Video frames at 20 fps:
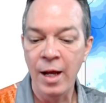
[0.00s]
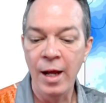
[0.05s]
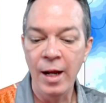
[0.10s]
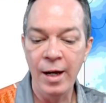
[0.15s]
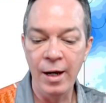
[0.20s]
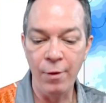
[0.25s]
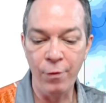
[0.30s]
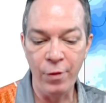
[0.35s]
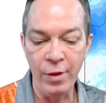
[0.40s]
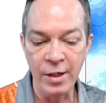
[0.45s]

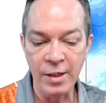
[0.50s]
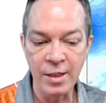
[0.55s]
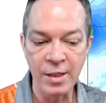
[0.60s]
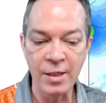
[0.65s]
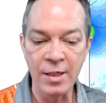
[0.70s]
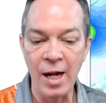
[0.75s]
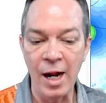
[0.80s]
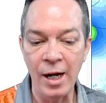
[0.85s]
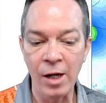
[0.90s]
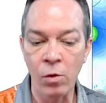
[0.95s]
And if this is
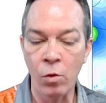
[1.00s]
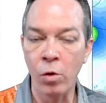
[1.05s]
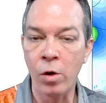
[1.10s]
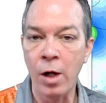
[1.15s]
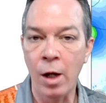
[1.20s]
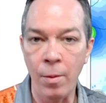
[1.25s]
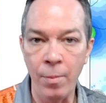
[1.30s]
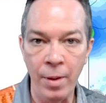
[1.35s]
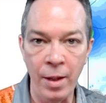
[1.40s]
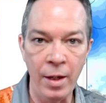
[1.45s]
not going to
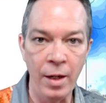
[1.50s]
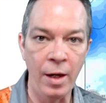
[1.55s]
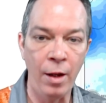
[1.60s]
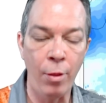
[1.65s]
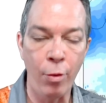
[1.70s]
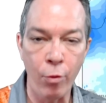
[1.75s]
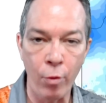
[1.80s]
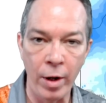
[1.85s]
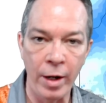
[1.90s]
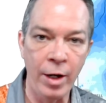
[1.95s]
come in
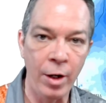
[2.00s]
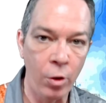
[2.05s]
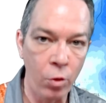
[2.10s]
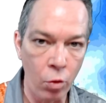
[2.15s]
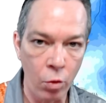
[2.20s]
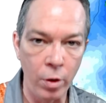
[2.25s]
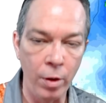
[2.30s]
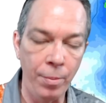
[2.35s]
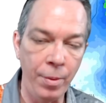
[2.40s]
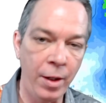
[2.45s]
and threaten the
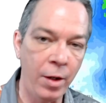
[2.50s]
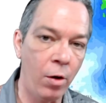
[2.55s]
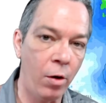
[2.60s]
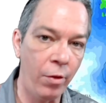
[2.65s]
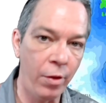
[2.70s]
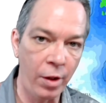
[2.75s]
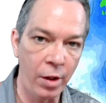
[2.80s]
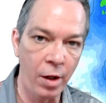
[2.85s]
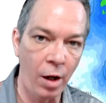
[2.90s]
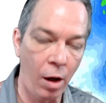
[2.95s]
Caribbean or
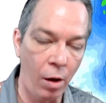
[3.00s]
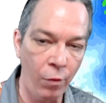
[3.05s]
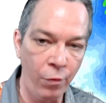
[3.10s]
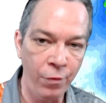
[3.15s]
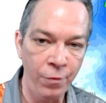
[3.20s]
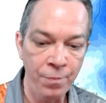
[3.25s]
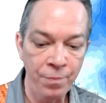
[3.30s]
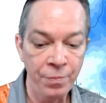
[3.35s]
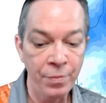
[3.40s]
the Gulf,